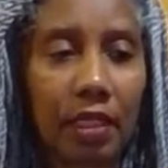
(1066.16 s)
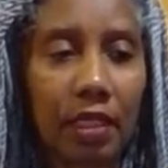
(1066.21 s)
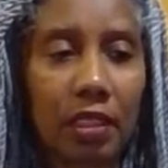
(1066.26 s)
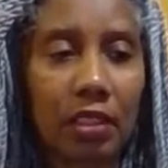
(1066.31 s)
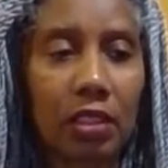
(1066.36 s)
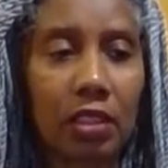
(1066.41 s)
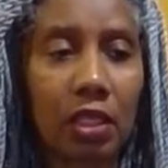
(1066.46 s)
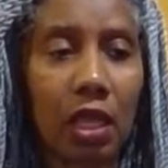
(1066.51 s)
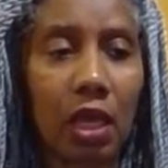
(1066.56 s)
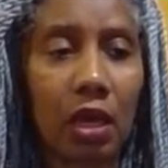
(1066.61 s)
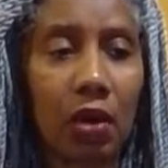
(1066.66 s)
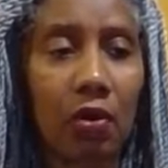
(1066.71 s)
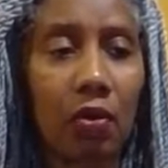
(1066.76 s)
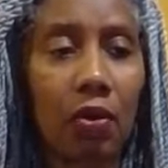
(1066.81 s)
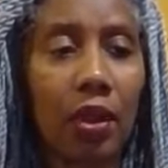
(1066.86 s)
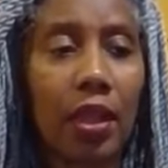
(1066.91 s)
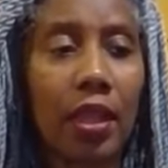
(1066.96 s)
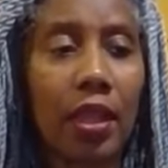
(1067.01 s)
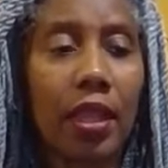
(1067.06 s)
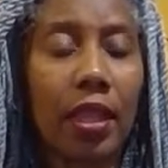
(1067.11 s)

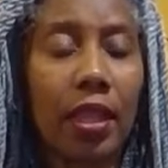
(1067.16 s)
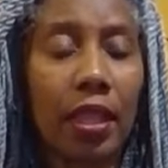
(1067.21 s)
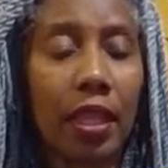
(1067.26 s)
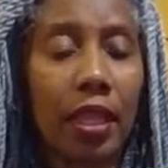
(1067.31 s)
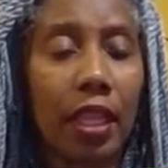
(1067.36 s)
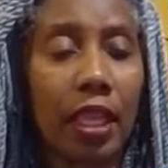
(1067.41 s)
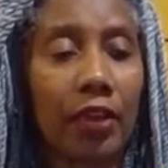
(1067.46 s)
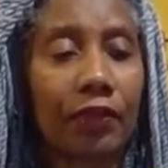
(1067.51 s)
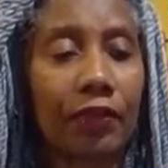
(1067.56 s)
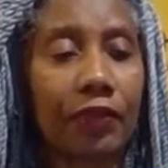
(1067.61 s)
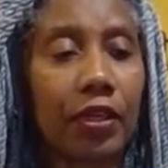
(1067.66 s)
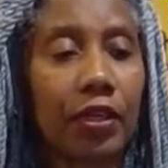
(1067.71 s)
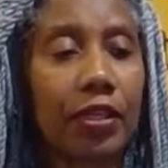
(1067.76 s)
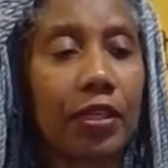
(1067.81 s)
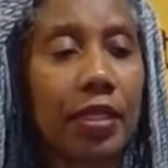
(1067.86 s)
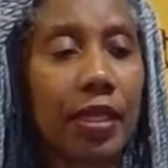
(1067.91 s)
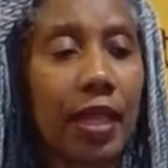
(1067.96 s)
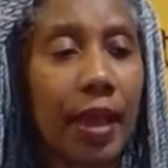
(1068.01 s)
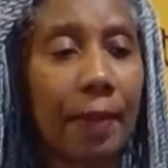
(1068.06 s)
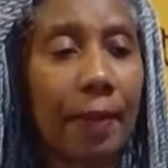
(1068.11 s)
So if your
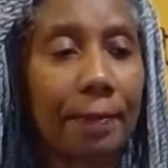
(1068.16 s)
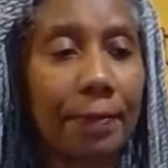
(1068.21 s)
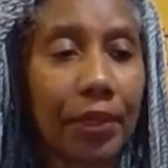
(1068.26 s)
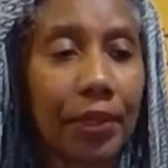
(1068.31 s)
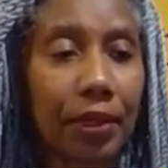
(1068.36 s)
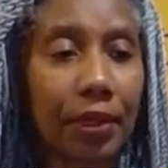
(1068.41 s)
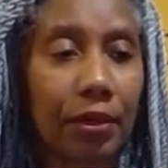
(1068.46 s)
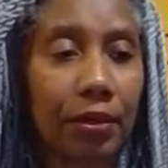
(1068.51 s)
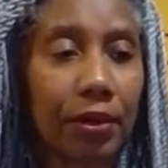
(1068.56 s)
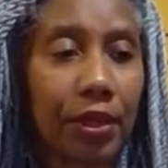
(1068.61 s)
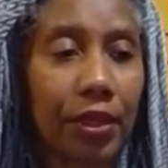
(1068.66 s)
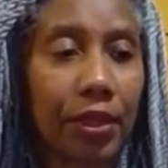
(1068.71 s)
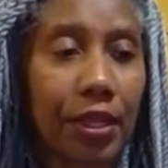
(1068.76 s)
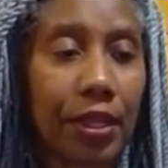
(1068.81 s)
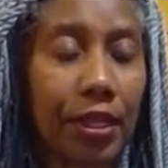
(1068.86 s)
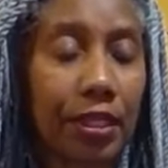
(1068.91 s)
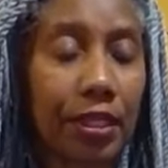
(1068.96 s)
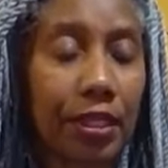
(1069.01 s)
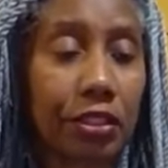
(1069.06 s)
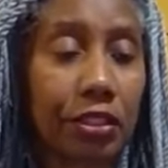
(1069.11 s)
number
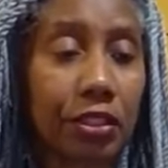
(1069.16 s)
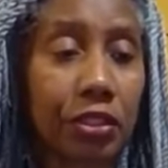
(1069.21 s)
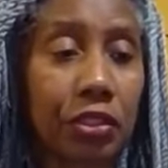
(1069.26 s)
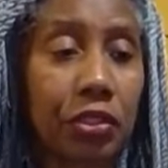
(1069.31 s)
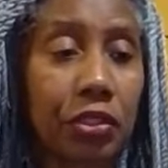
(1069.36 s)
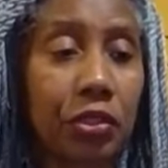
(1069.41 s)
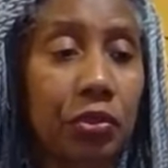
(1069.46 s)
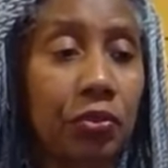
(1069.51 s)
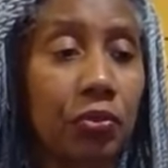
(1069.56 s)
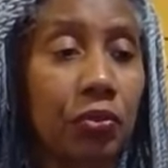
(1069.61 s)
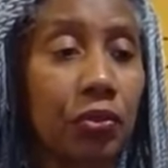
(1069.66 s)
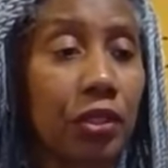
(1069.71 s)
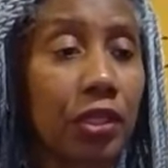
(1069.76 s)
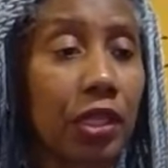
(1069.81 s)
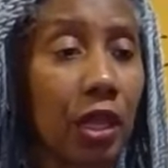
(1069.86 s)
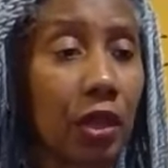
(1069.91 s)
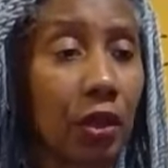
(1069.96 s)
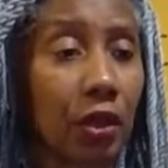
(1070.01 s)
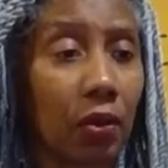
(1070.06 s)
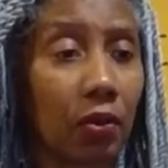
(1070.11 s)
is too
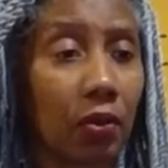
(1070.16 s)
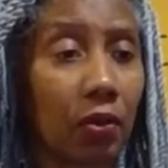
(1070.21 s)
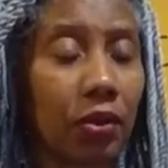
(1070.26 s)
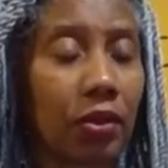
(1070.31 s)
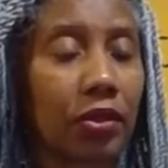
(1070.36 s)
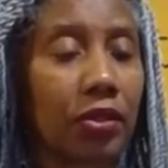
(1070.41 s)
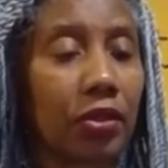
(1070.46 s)
low,